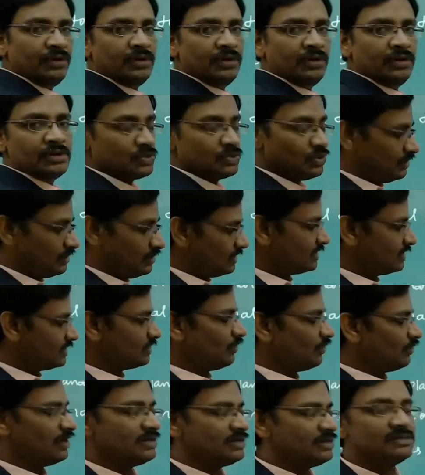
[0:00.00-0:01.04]
So this is
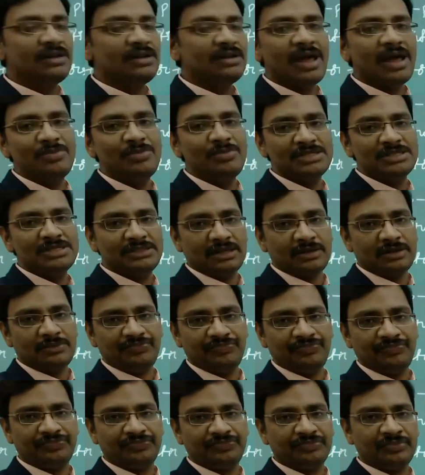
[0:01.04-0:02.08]
what is the Lami's theorem.
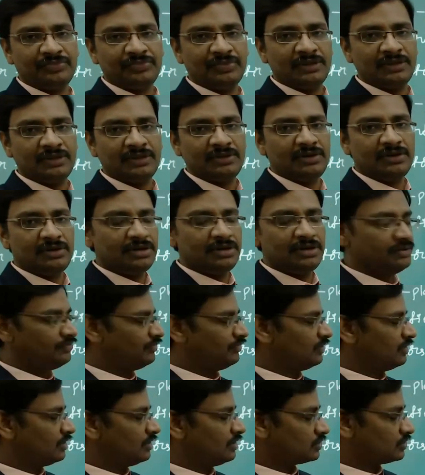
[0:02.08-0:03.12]
Got
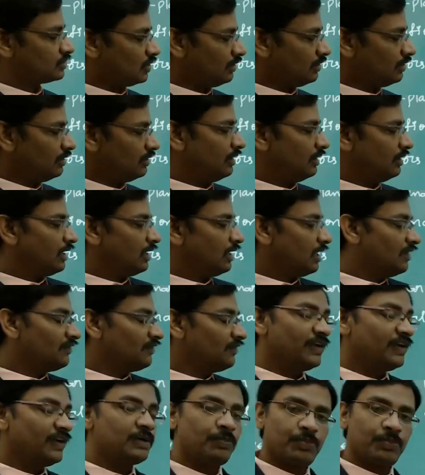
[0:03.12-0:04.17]
it? So if
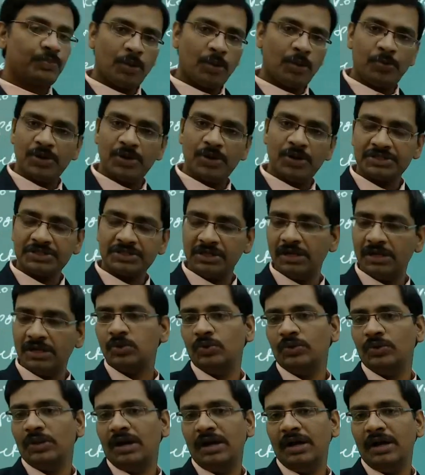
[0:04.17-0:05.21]
it proportional
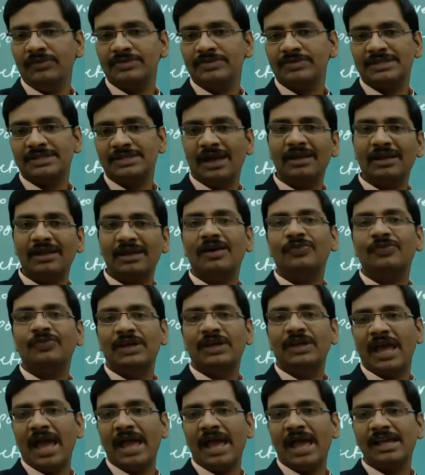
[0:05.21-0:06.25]
to the sign of
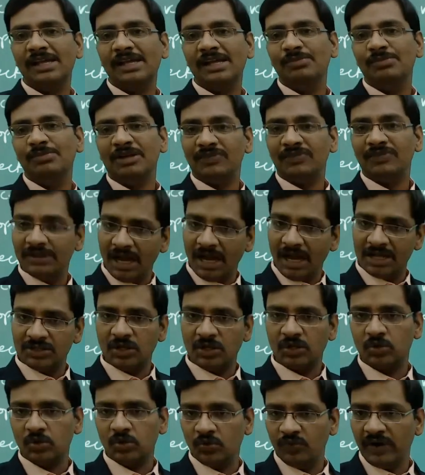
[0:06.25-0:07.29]
the angle between the
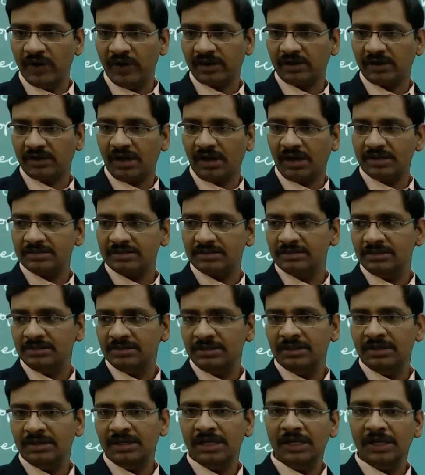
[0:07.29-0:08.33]
other two vectors,
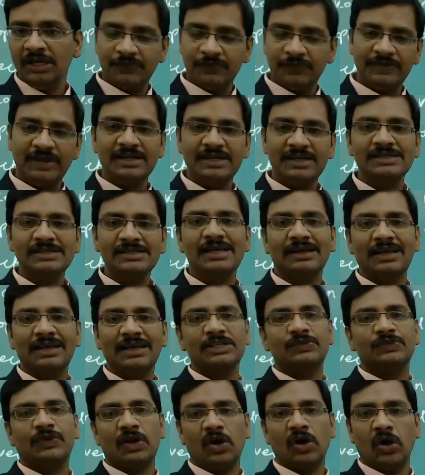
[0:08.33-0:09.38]
if that is the
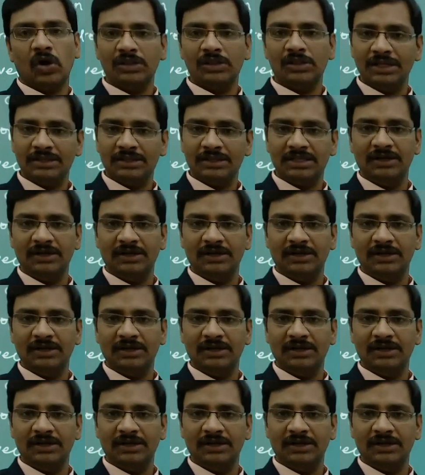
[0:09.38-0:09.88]
case for all the three